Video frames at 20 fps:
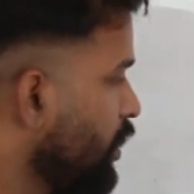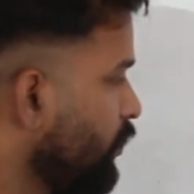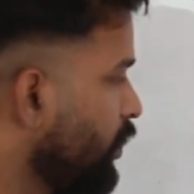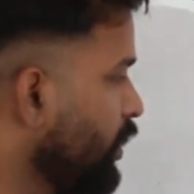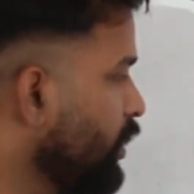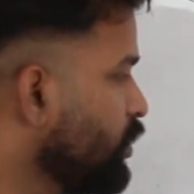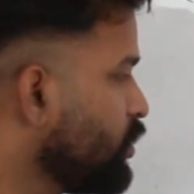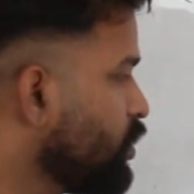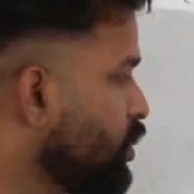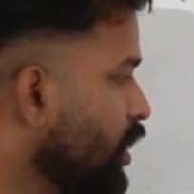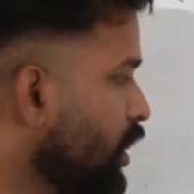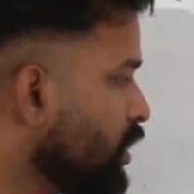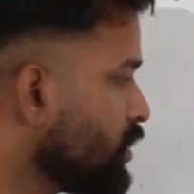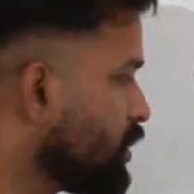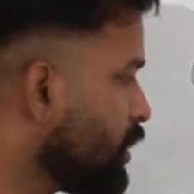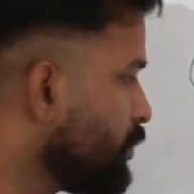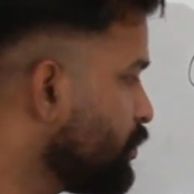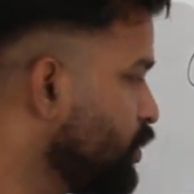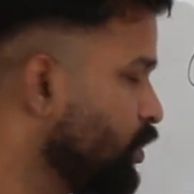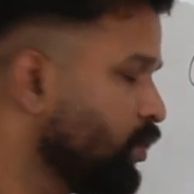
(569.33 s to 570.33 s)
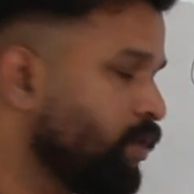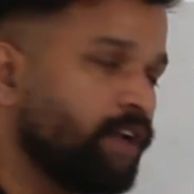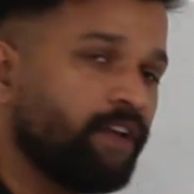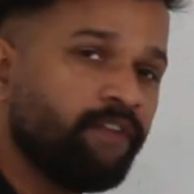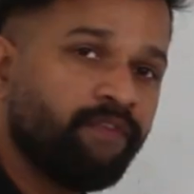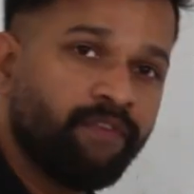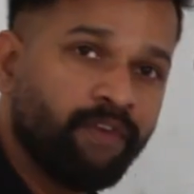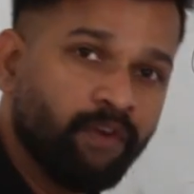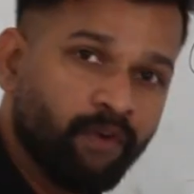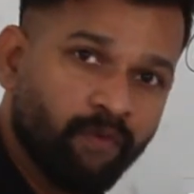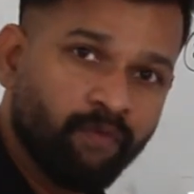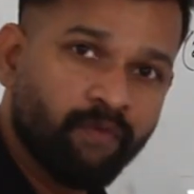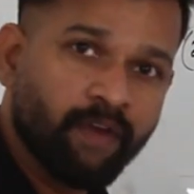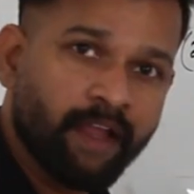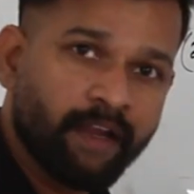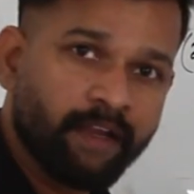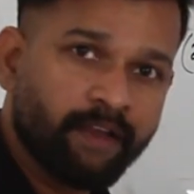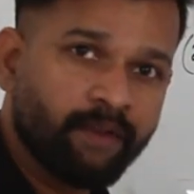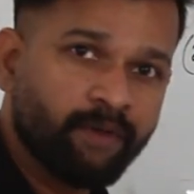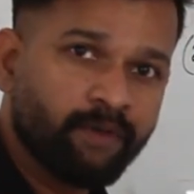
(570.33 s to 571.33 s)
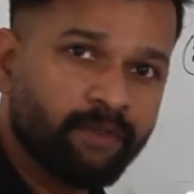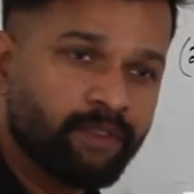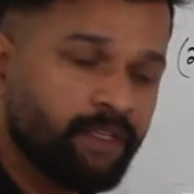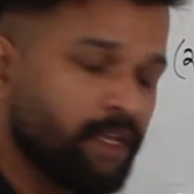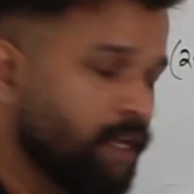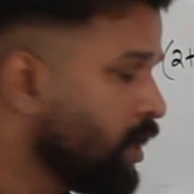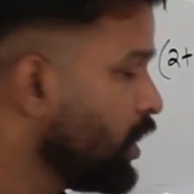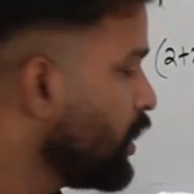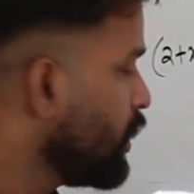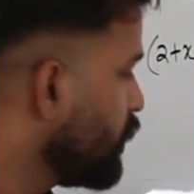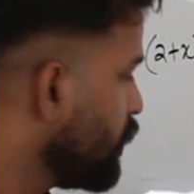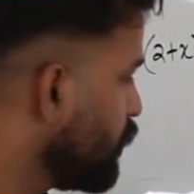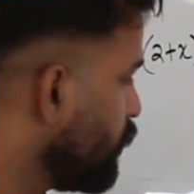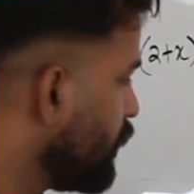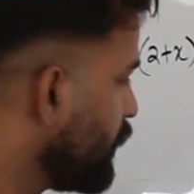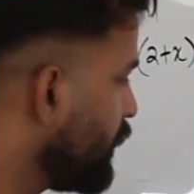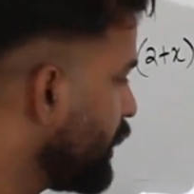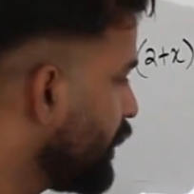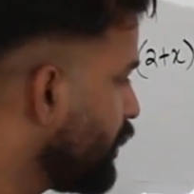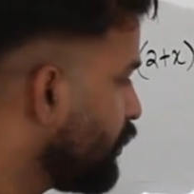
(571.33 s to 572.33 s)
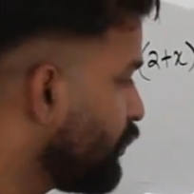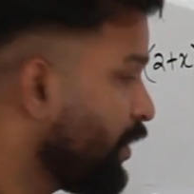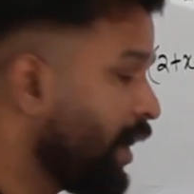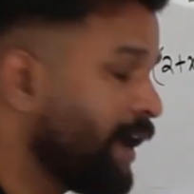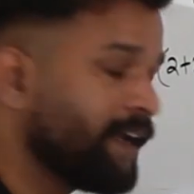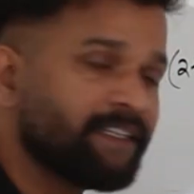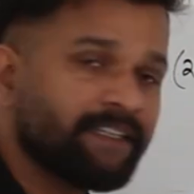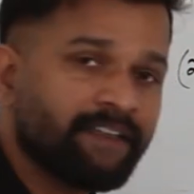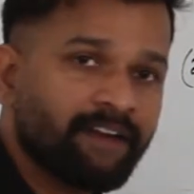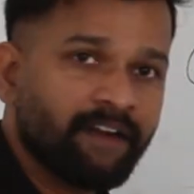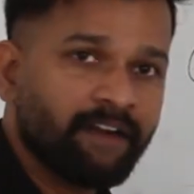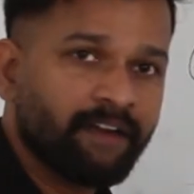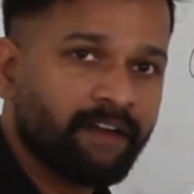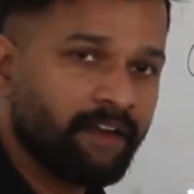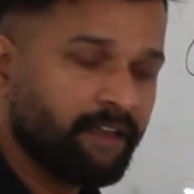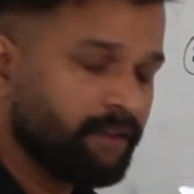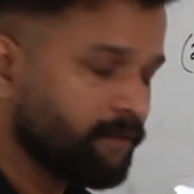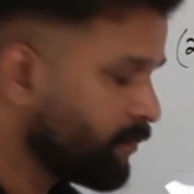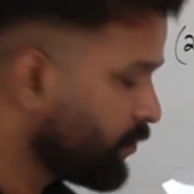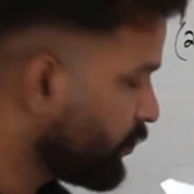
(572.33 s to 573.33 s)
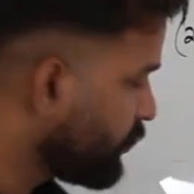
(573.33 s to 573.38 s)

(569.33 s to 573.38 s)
when you start substituting few values you will get a factor already